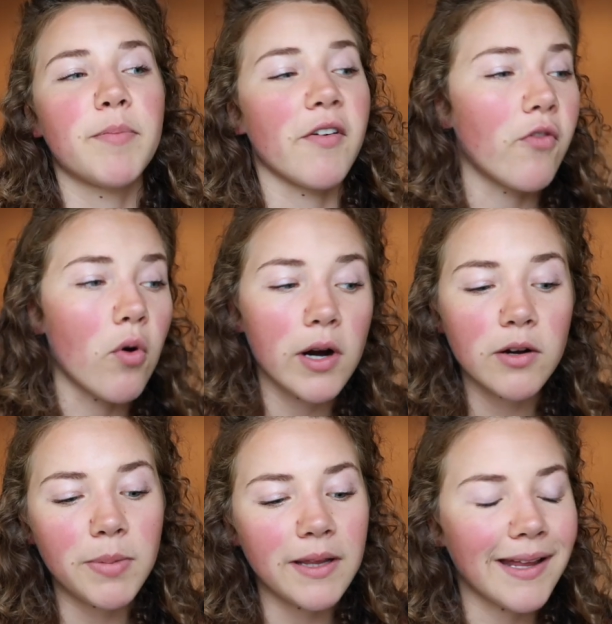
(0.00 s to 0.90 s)
Before,
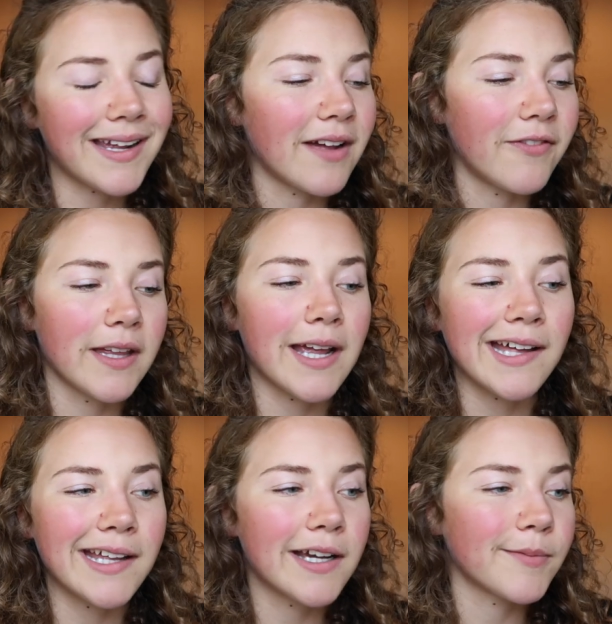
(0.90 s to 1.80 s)
it'd be like, I feel like
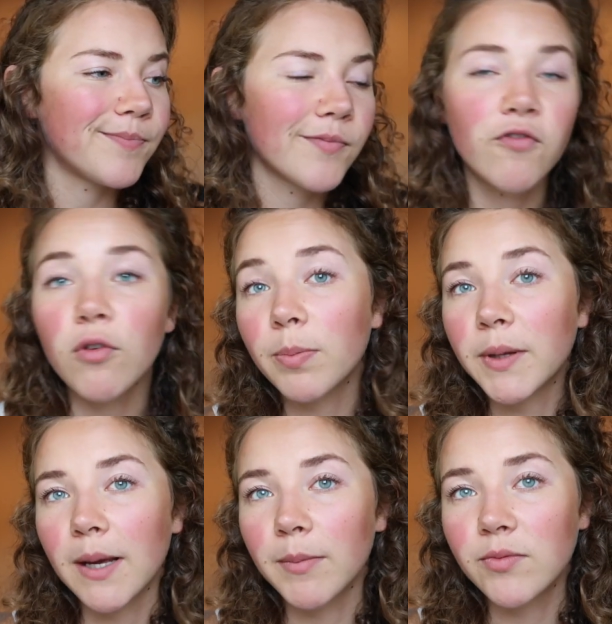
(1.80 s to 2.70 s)
at like 4
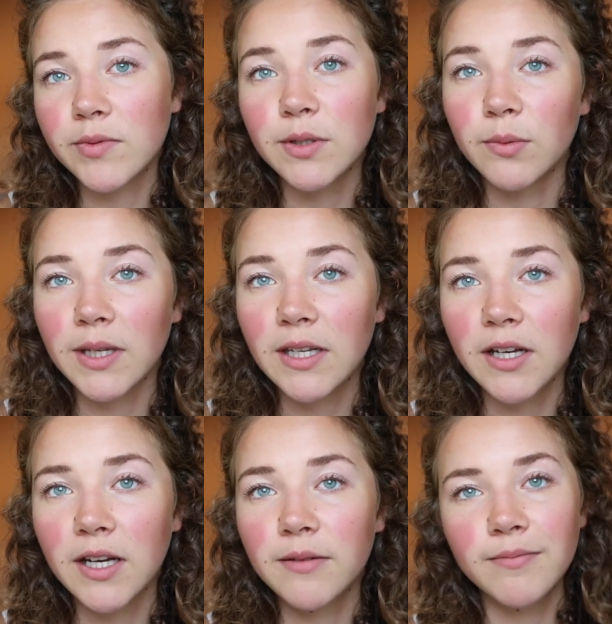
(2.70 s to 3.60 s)
p.m. it would do really
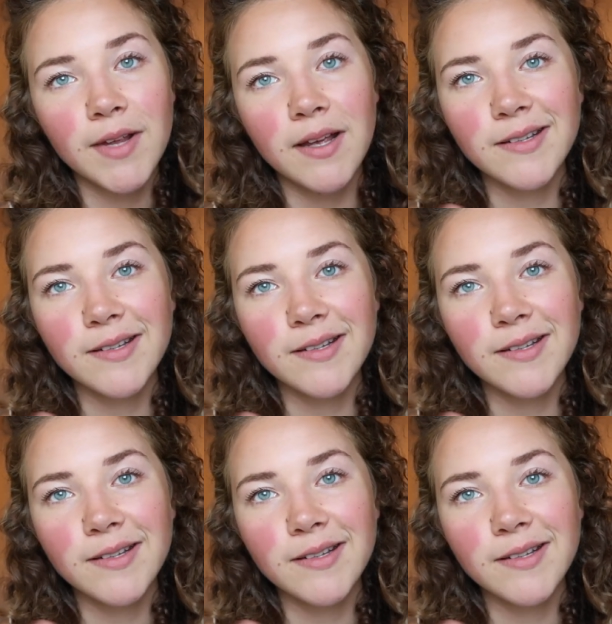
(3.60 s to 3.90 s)
good.